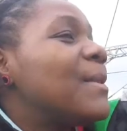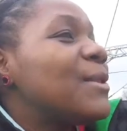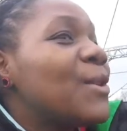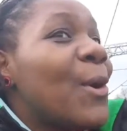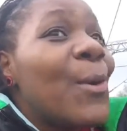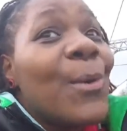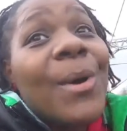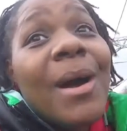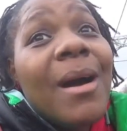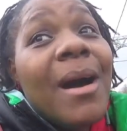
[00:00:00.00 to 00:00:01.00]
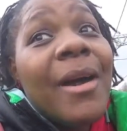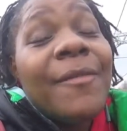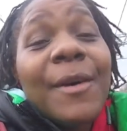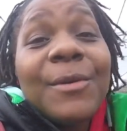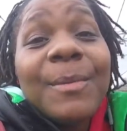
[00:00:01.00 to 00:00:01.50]
So I
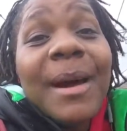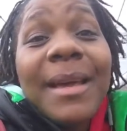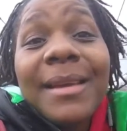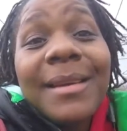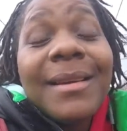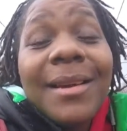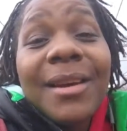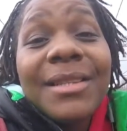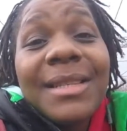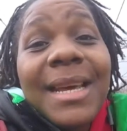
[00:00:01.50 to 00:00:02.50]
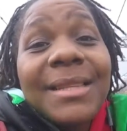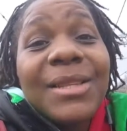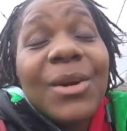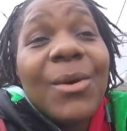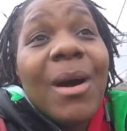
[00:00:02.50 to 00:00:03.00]
failed my concussion test.
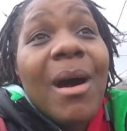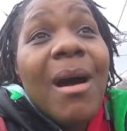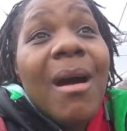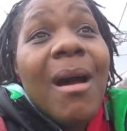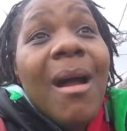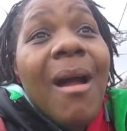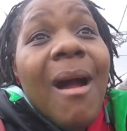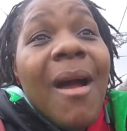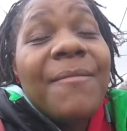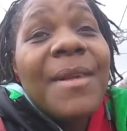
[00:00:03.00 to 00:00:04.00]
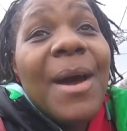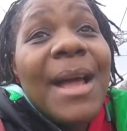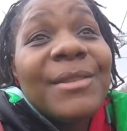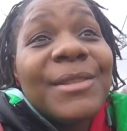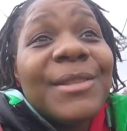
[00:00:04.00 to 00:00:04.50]
So I've now
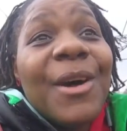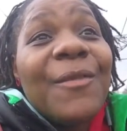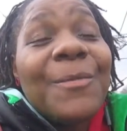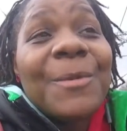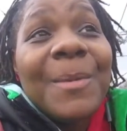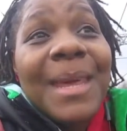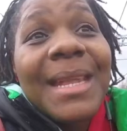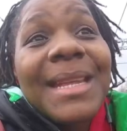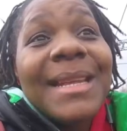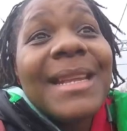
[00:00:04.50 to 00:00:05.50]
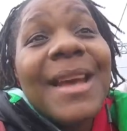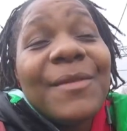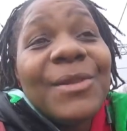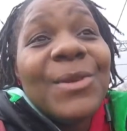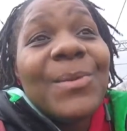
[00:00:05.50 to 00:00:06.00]
had to start from the beginning,
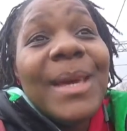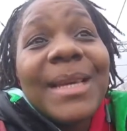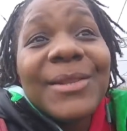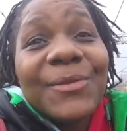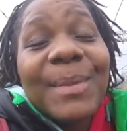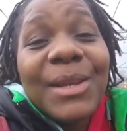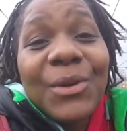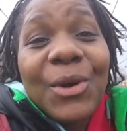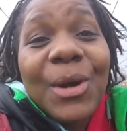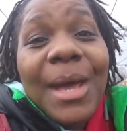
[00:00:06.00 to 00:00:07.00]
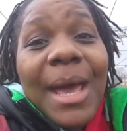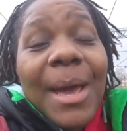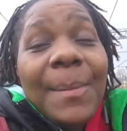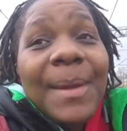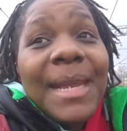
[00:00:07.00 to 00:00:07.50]
another 2 weeks of me not
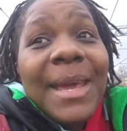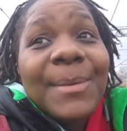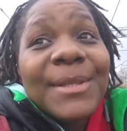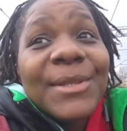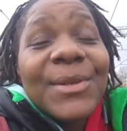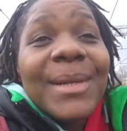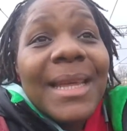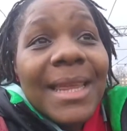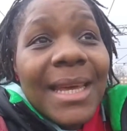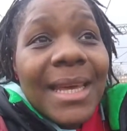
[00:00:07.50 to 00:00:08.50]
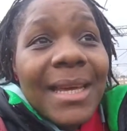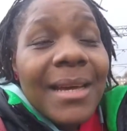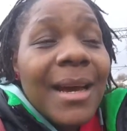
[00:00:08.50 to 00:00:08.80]
being able to do anything,